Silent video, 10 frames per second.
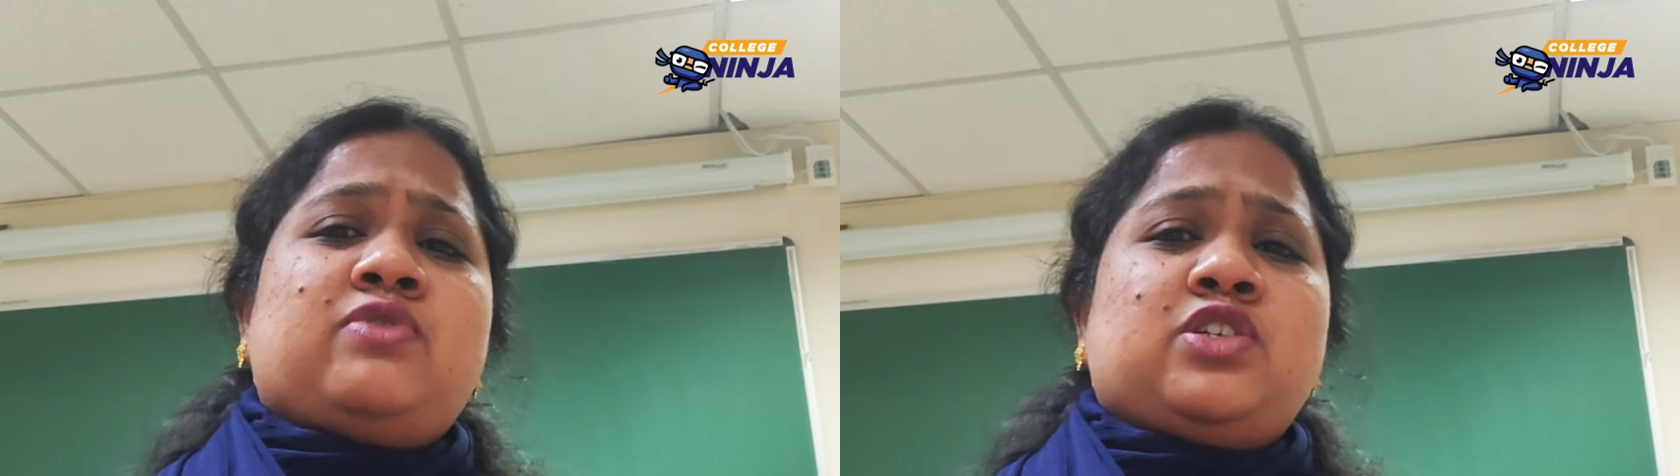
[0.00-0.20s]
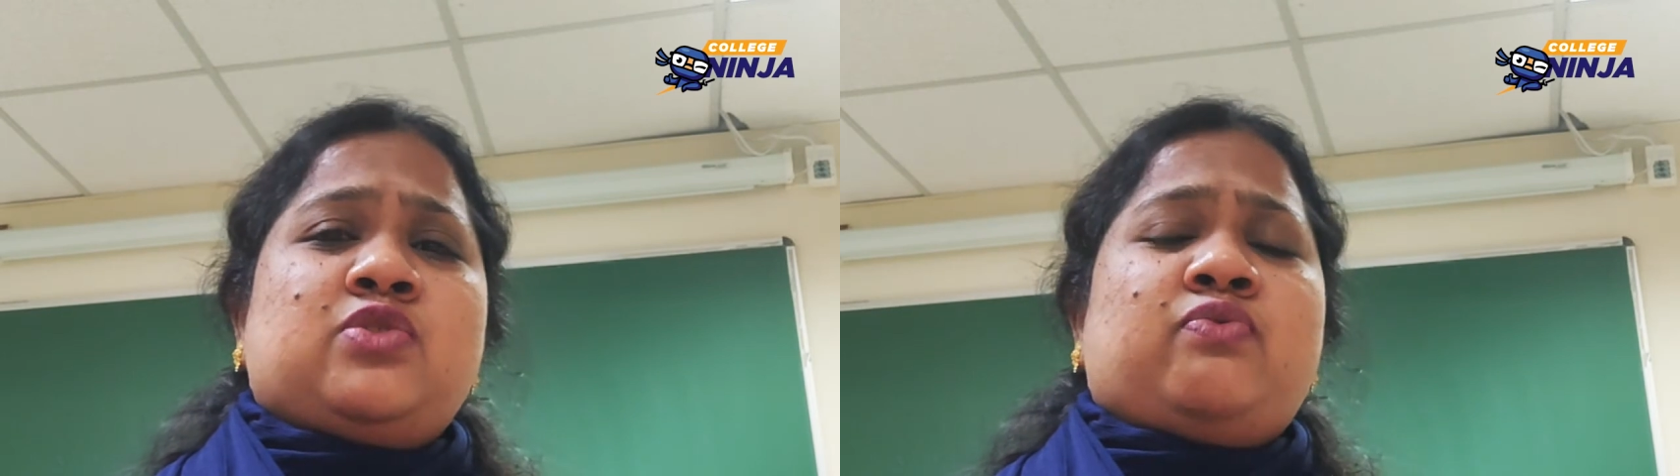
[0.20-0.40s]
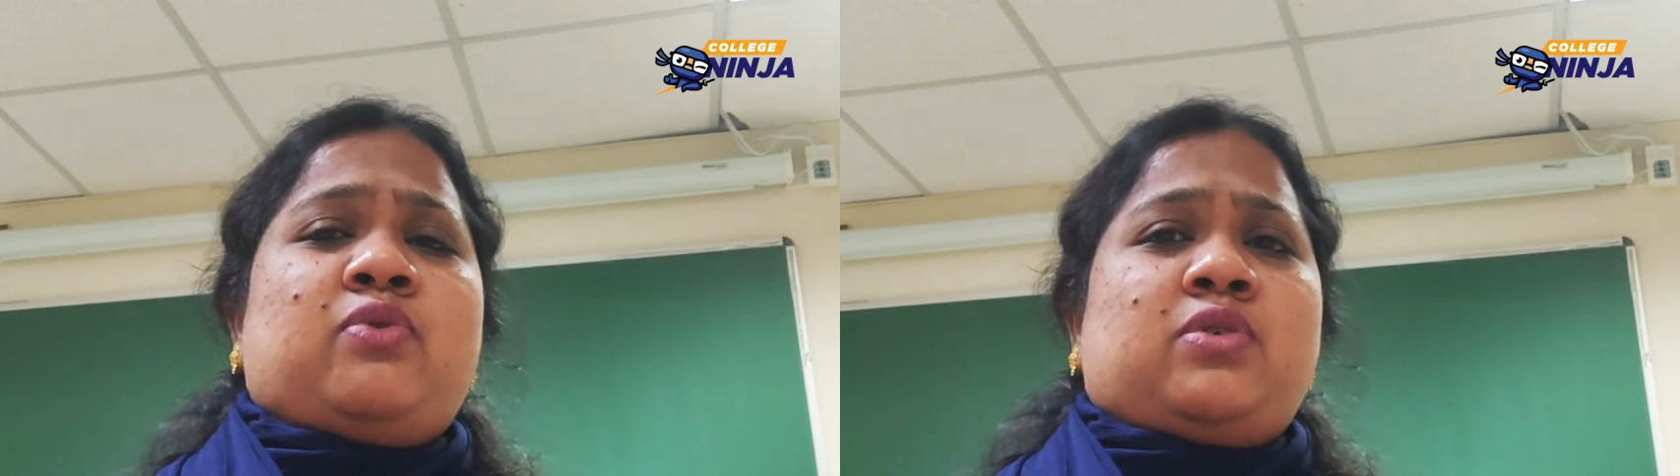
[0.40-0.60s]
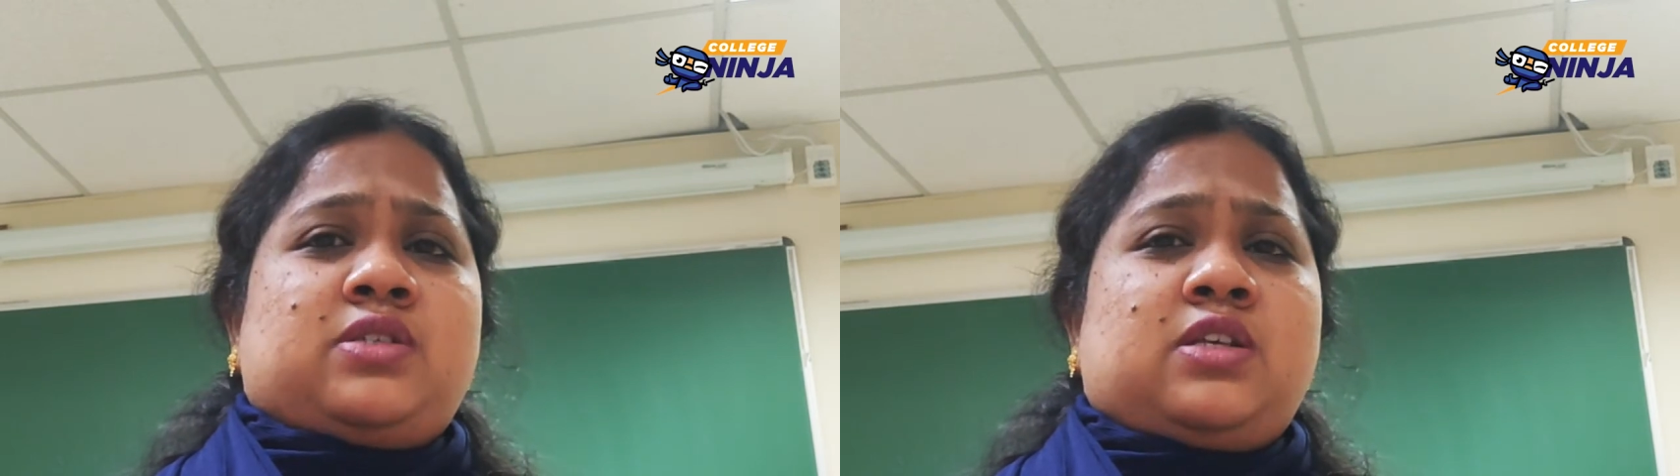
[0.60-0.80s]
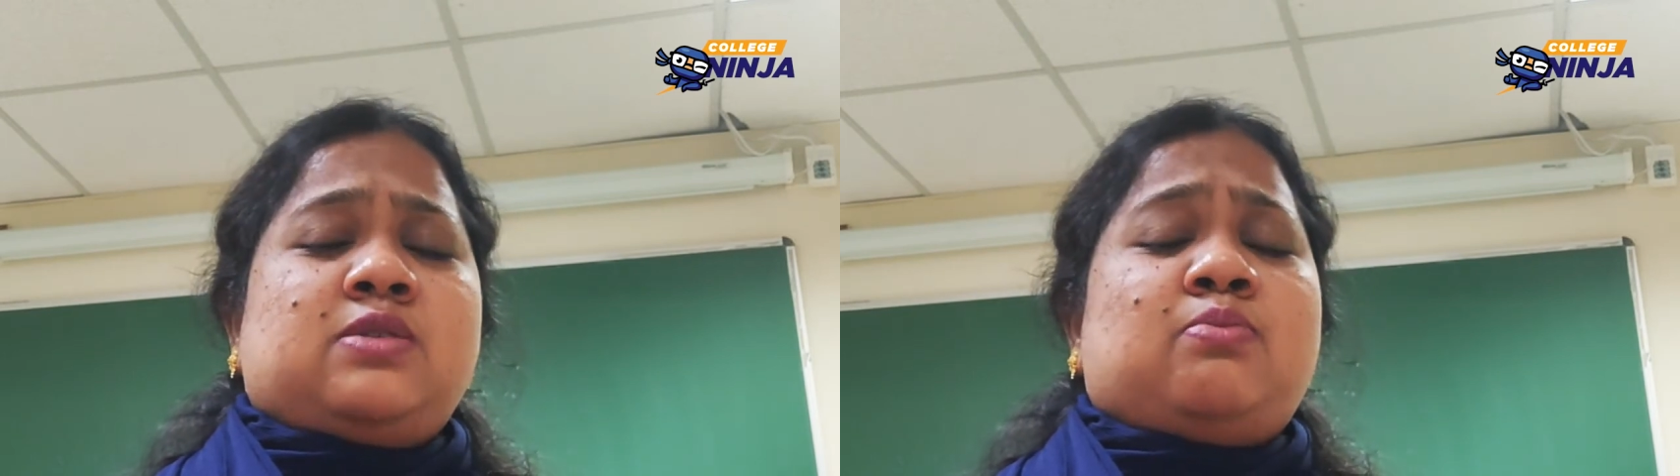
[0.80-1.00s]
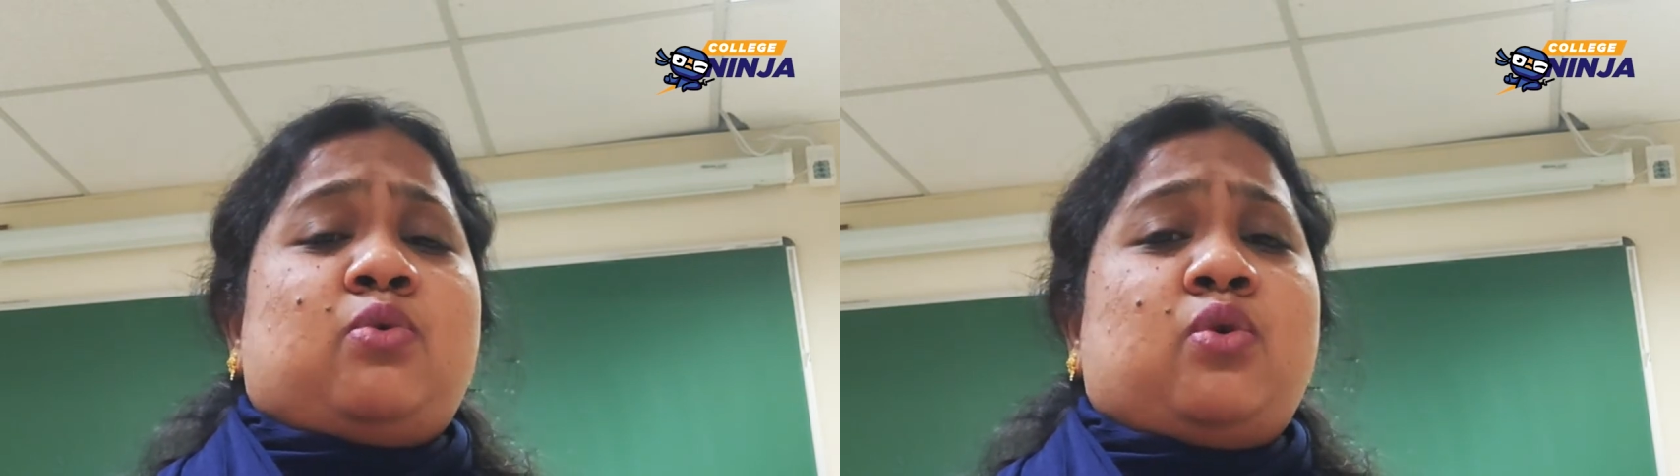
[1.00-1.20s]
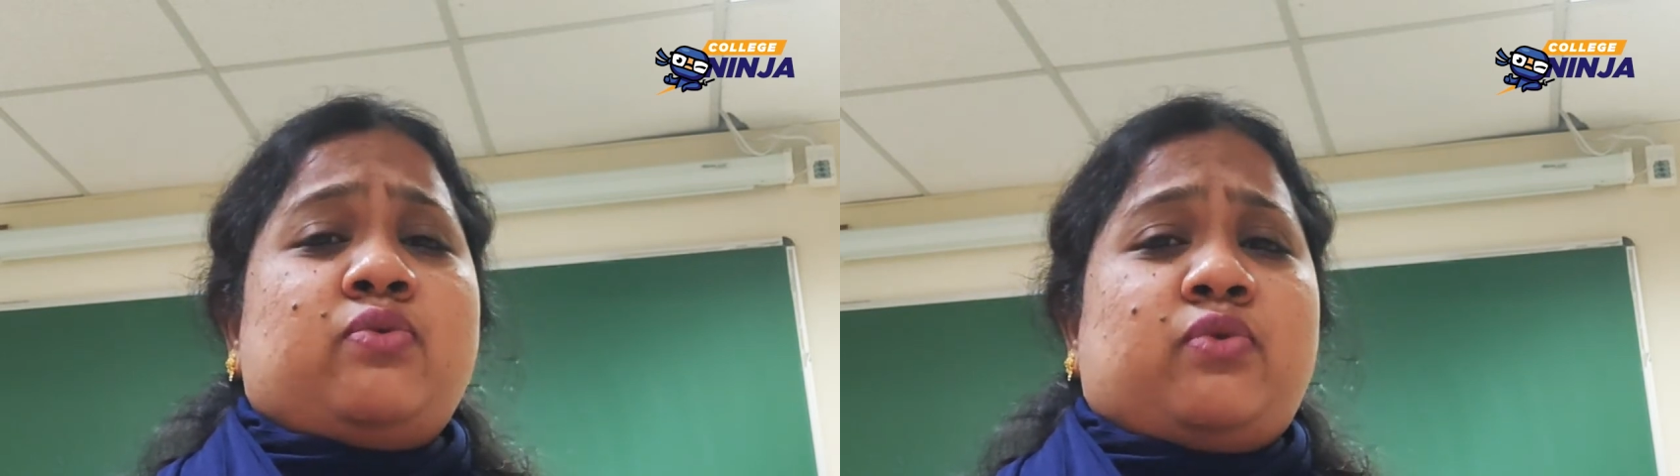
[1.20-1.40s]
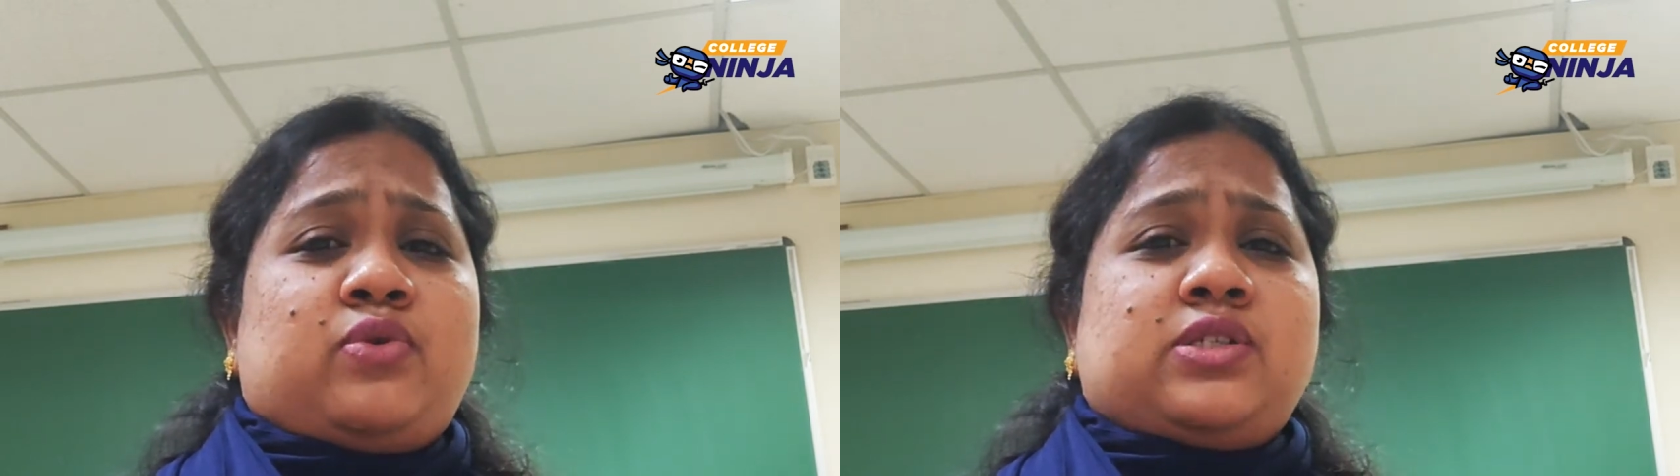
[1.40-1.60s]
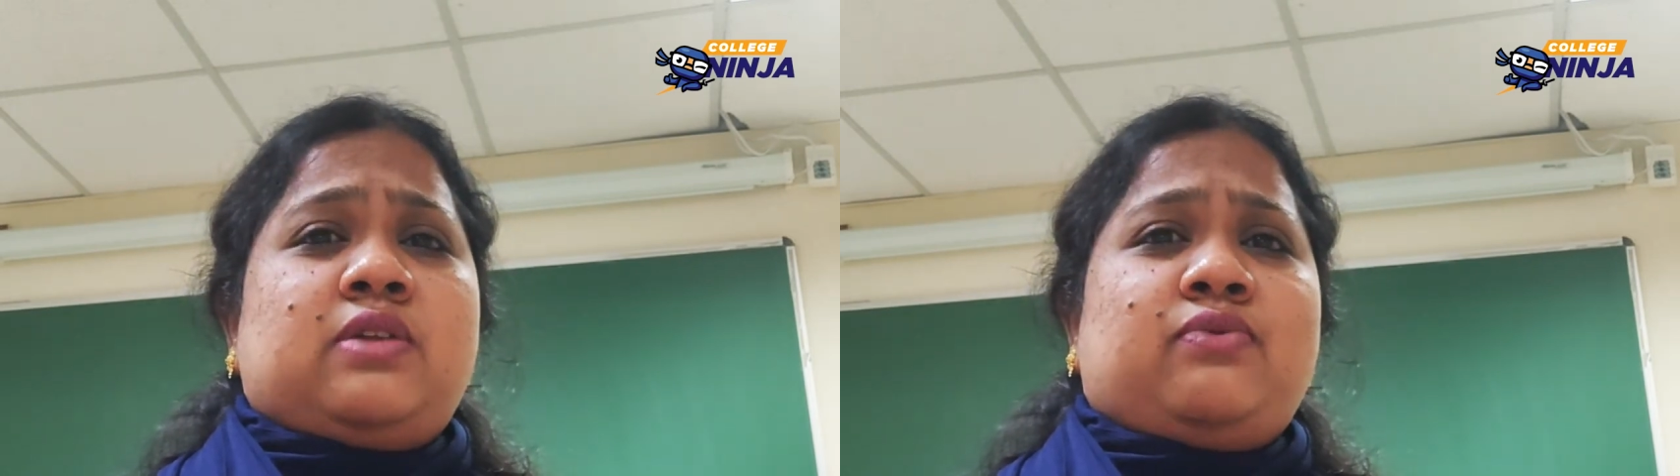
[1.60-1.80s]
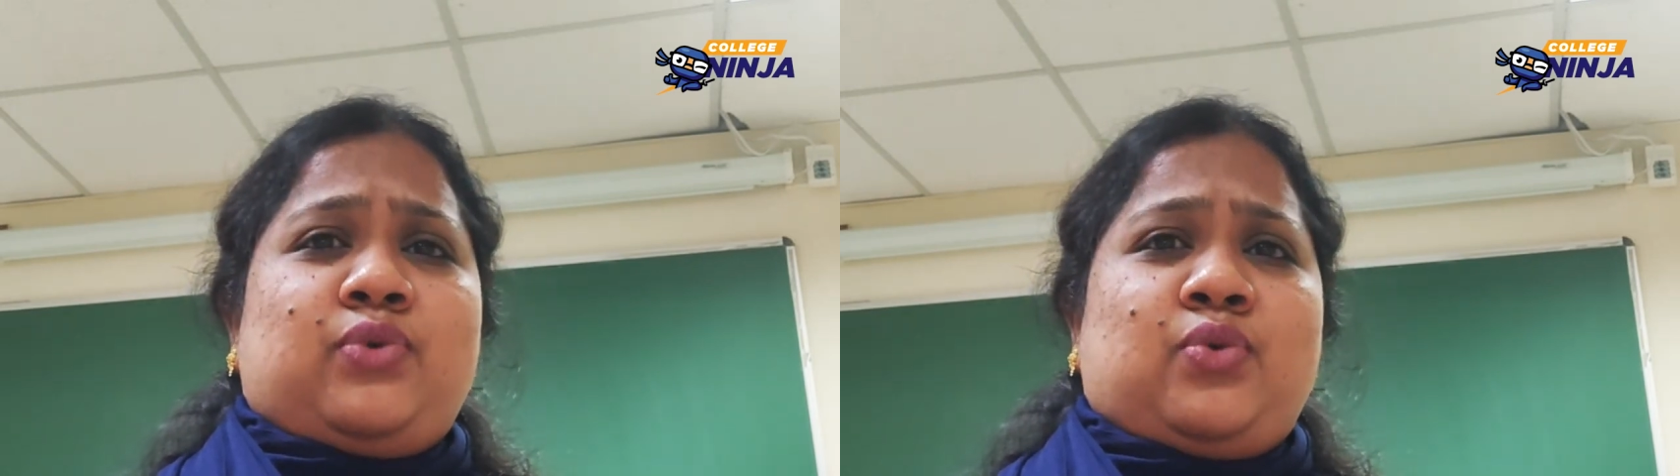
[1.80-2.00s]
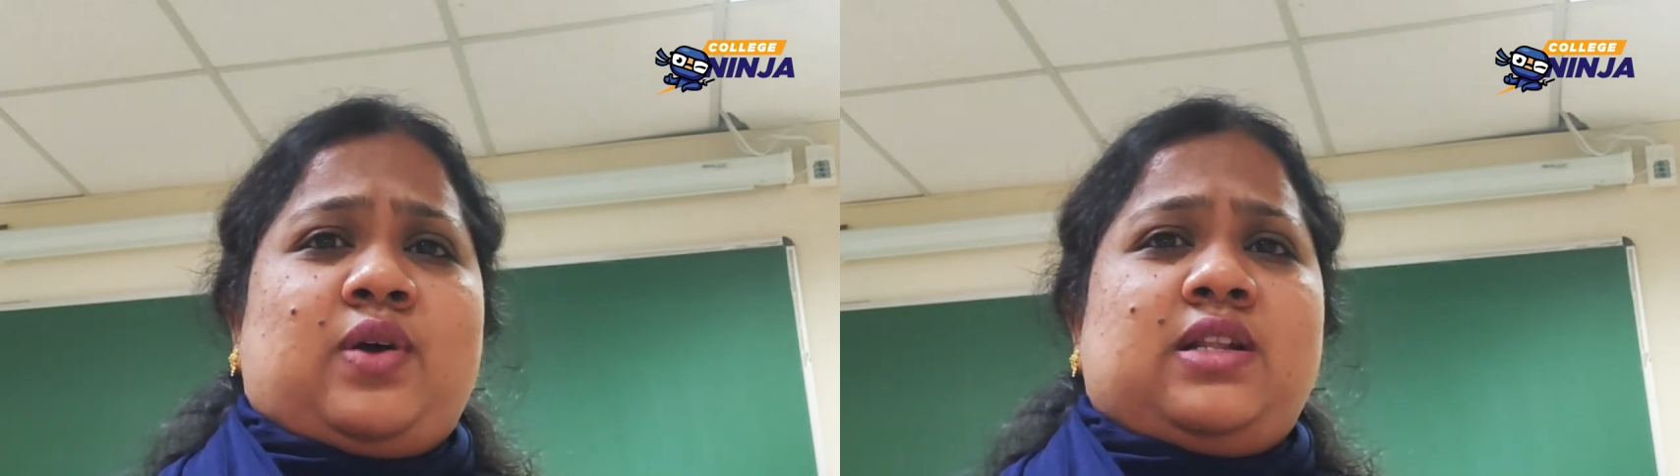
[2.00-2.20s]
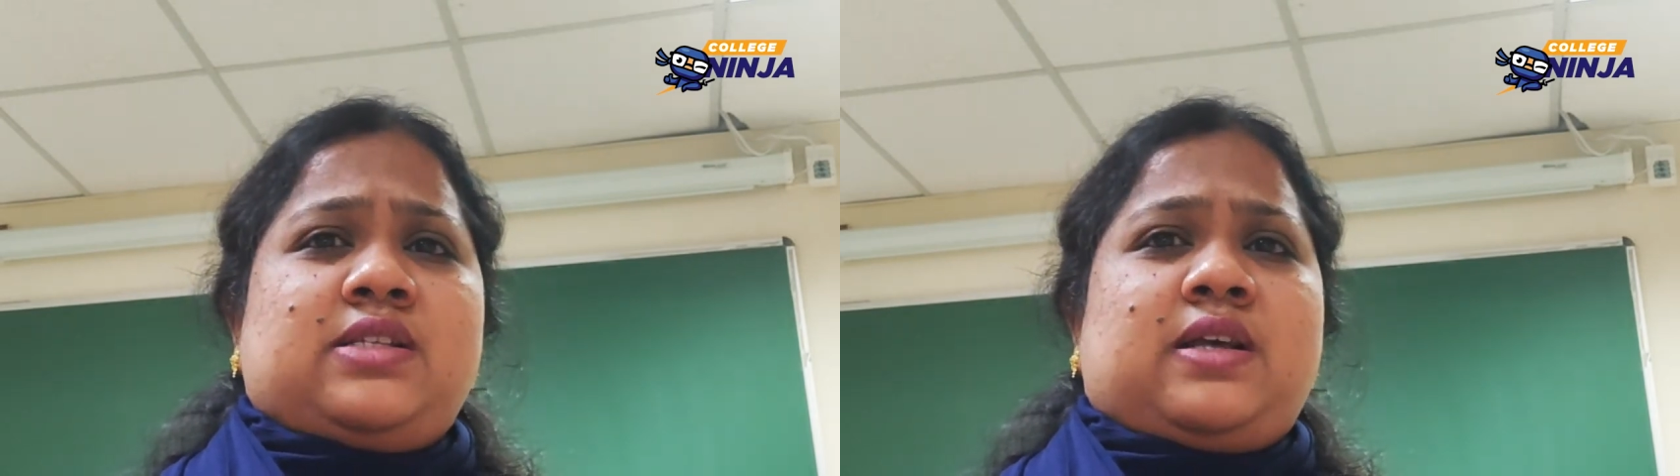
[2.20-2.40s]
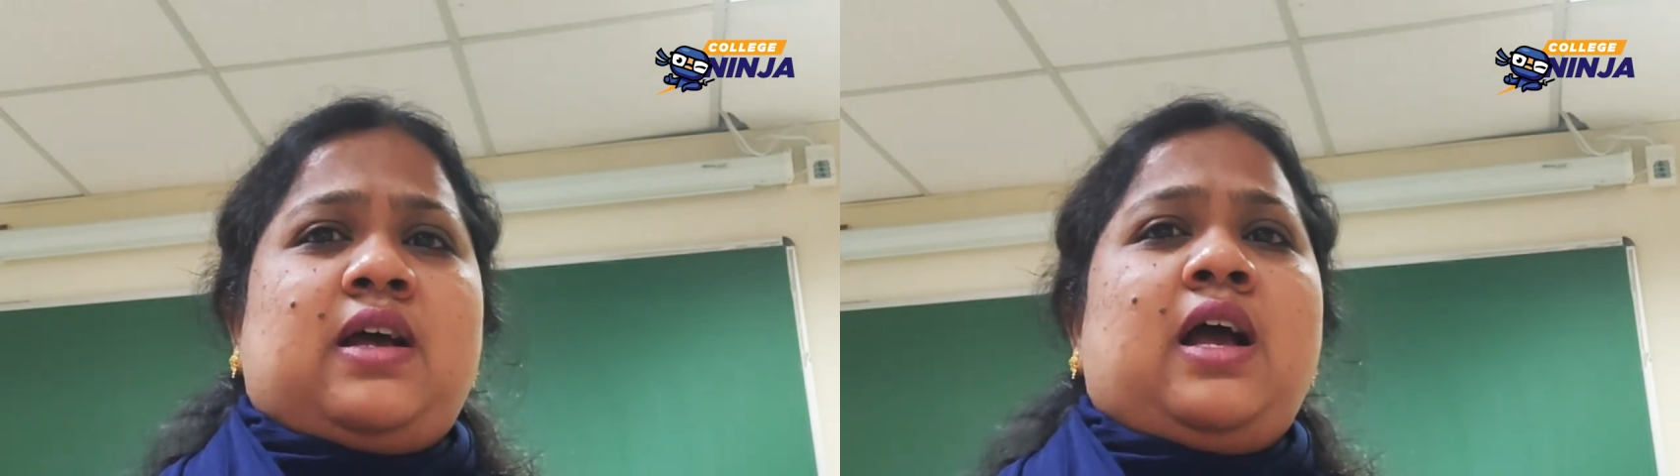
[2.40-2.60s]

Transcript: which forces more fossil fuels,